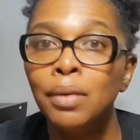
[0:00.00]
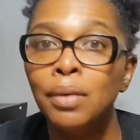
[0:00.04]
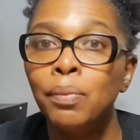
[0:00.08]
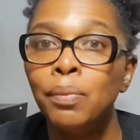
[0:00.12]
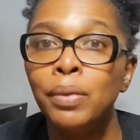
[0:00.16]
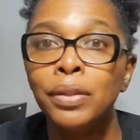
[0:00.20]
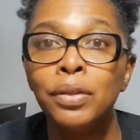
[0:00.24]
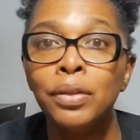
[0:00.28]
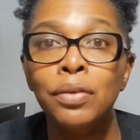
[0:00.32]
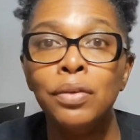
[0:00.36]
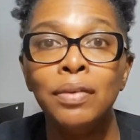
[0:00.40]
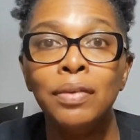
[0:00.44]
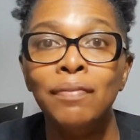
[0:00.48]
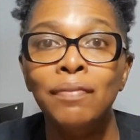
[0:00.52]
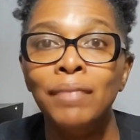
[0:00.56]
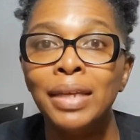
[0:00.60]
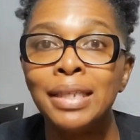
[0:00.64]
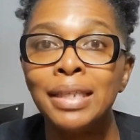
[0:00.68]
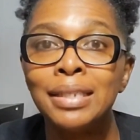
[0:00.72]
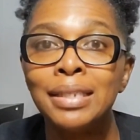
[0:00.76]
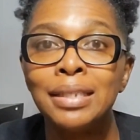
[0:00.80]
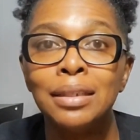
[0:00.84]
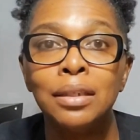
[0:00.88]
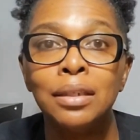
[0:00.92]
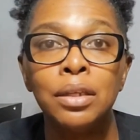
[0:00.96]
Whether you
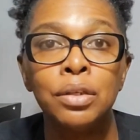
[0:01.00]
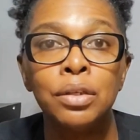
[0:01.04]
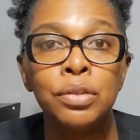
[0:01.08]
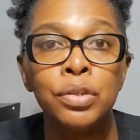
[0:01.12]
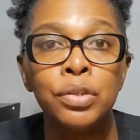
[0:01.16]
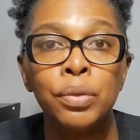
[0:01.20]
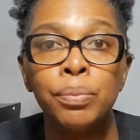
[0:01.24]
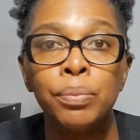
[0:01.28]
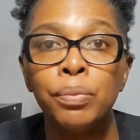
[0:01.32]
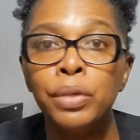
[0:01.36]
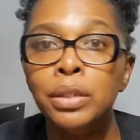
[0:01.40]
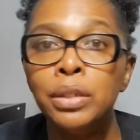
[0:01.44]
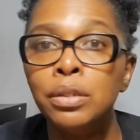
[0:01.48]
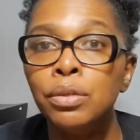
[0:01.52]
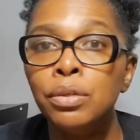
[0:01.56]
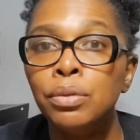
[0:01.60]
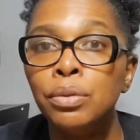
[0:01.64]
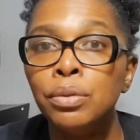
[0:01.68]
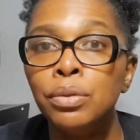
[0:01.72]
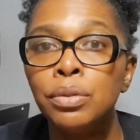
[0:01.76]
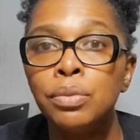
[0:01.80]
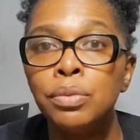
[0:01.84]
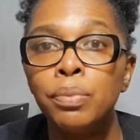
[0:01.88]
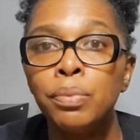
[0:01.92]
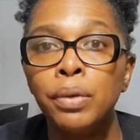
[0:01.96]
invest in long-term
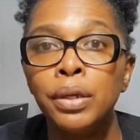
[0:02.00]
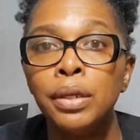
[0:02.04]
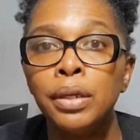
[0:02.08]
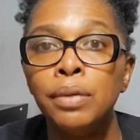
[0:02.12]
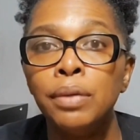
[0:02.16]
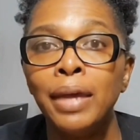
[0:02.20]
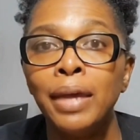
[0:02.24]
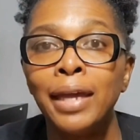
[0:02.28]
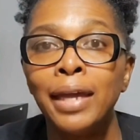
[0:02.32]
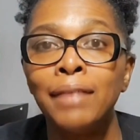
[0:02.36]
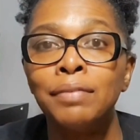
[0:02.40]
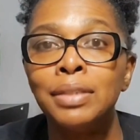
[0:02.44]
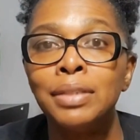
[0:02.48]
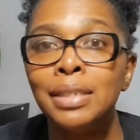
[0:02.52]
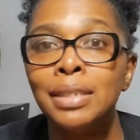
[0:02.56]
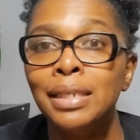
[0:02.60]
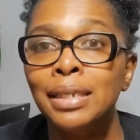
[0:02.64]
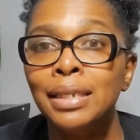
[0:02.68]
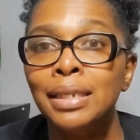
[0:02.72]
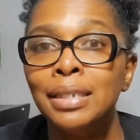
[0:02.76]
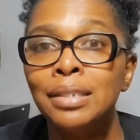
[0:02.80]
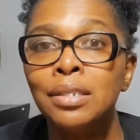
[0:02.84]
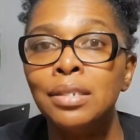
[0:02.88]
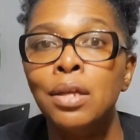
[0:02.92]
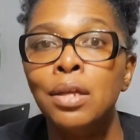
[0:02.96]
rentals where you have
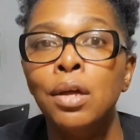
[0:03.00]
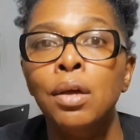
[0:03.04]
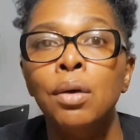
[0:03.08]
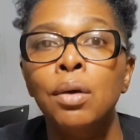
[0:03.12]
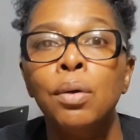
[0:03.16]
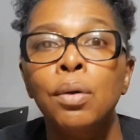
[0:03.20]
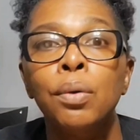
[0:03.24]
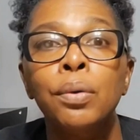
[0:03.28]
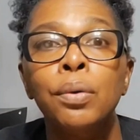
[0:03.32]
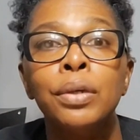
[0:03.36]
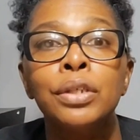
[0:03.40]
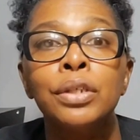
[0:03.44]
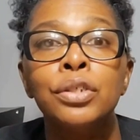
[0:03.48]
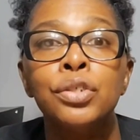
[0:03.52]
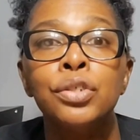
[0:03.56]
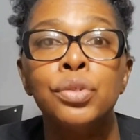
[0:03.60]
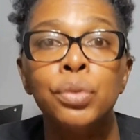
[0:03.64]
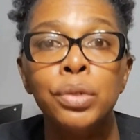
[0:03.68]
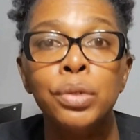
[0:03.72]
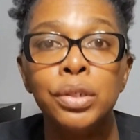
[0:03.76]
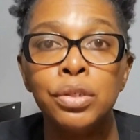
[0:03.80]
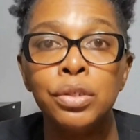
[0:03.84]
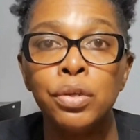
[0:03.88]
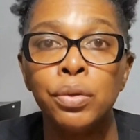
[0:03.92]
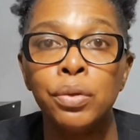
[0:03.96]
tenants or in
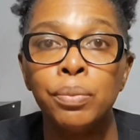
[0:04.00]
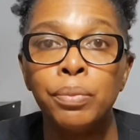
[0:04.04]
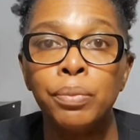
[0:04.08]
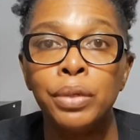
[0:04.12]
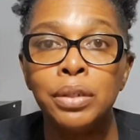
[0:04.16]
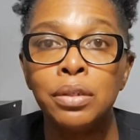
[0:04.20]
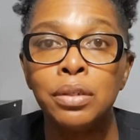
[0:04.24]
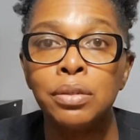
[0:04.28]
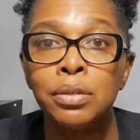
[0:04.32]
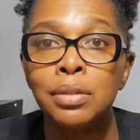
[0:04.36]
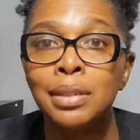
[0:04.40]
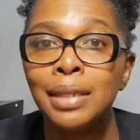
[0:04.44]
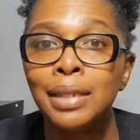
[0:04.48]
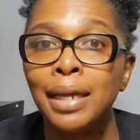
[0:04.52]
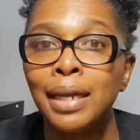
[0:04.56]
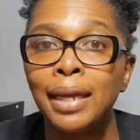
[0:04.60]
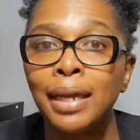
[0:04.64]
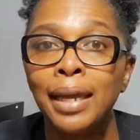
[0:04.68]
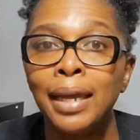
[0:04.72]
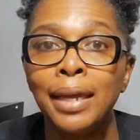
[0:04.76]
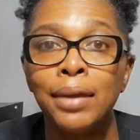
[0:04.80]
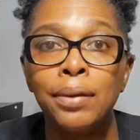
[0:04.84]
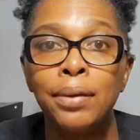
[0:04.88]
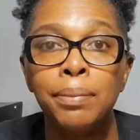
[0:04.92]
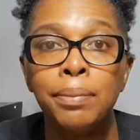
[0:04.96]
short-term rentals like
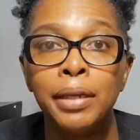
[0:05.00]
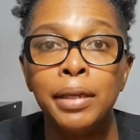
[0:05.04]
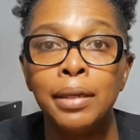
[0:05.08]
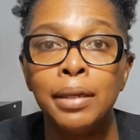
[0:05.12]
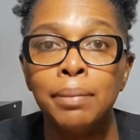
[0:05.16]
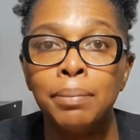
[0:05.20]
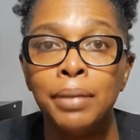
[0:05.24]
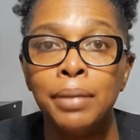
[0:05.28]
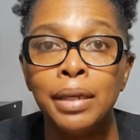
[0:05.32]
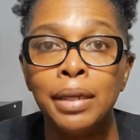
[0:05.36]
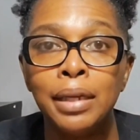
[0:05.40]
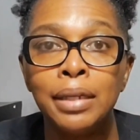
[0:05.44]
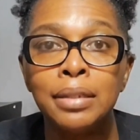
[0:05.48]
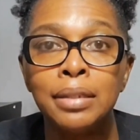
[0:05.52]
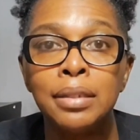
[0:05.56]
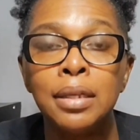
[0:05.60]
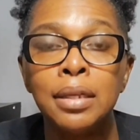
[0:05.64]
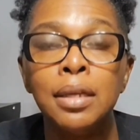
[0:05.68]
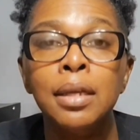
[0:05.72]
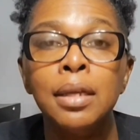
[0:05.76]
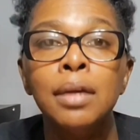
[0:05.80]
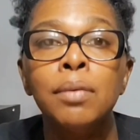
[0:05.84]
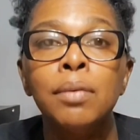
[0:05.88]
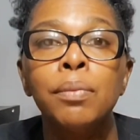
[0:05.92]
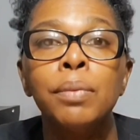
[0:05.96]
Airbnbs,
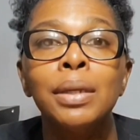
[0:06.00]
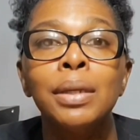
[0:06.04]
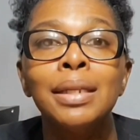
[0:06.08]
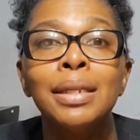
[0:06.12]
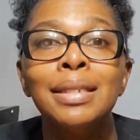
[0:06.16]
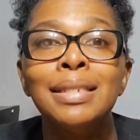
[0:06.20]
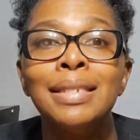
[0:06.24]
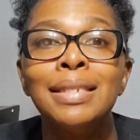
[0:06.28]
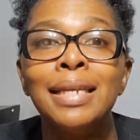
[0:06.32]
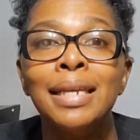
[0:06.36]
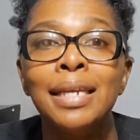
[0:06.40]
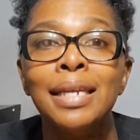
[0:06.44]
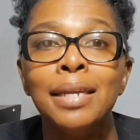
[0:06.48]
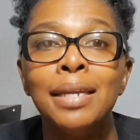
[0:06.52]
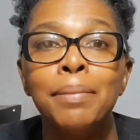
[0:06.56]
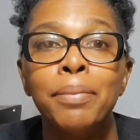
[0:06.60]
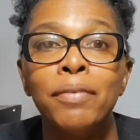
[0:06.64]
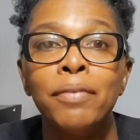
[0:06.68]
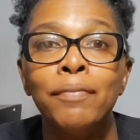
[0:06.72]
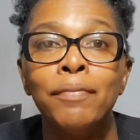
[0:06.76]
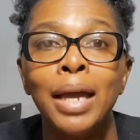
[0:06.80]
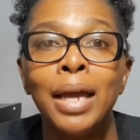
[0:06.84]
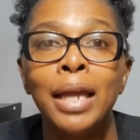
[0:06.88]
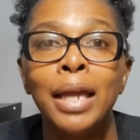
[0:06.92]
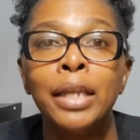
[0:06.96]
real estate can
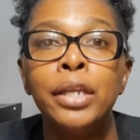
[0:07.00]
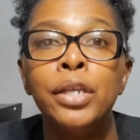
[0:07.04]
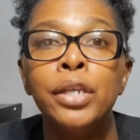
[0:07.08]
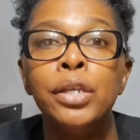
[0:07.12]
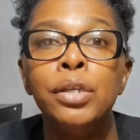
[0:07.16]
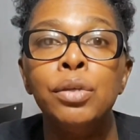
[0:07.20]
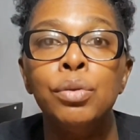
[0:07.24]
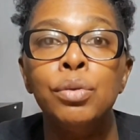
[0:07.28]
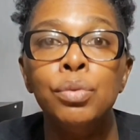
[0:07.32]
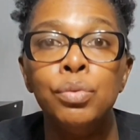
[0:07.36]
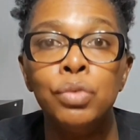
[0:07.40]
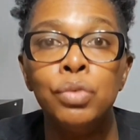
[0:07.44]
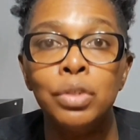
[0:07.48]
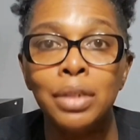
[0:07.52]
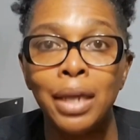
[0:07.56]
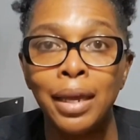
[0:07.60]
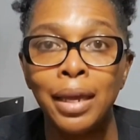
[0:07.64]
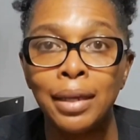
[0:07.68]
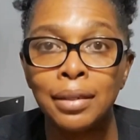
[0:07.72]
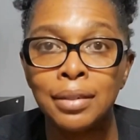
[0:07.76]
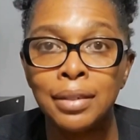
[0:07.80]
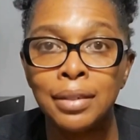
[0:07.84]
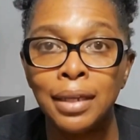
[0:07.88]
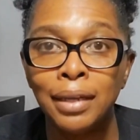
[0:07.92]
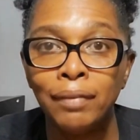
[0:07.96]
provide huge
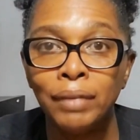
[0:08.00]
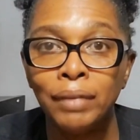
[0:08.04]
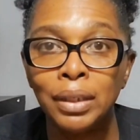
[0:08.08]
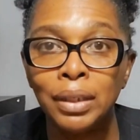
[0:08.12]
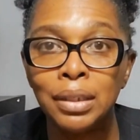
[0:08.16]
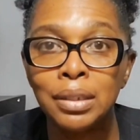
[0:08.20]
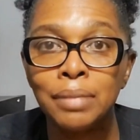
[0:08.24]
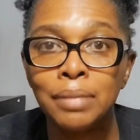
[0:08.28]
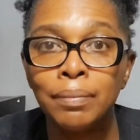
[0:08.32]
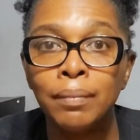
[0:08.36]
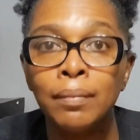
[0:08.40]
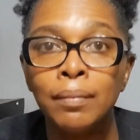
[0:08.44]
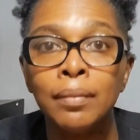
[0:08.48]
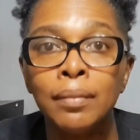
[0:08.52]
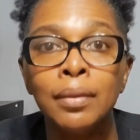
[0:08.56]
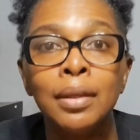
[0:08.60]
tax savings.